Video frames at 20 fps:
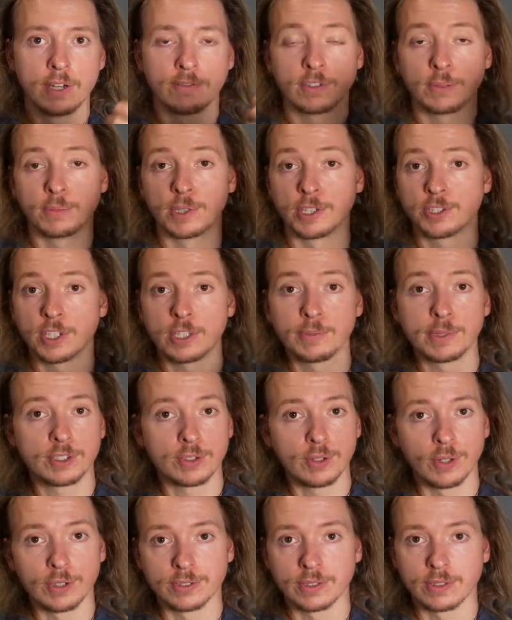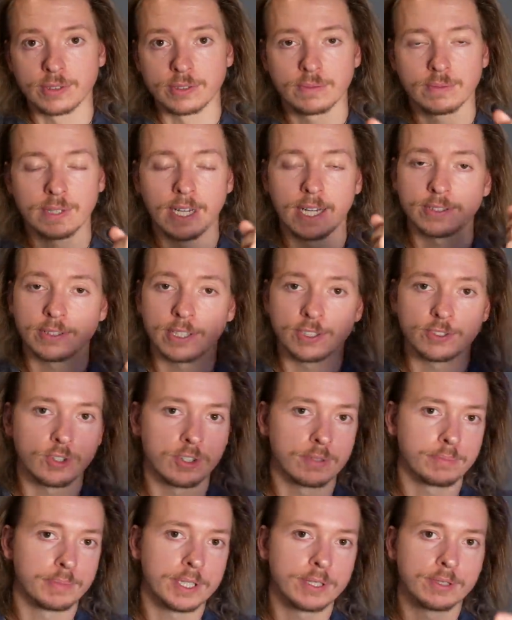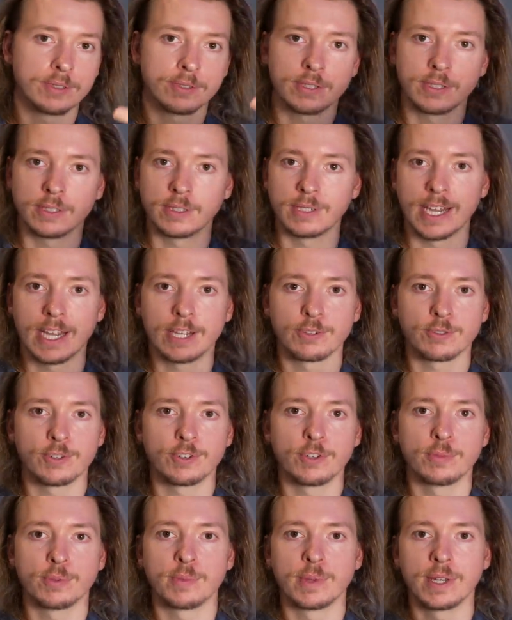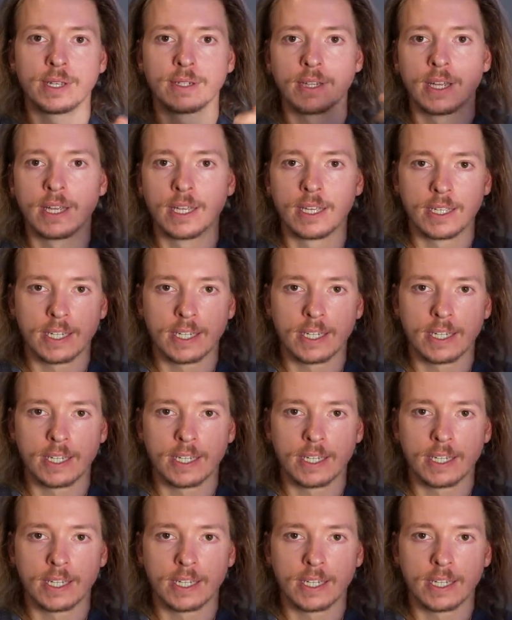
from legitimate sources, guys like Jordan Peterson, Andrew Huberman,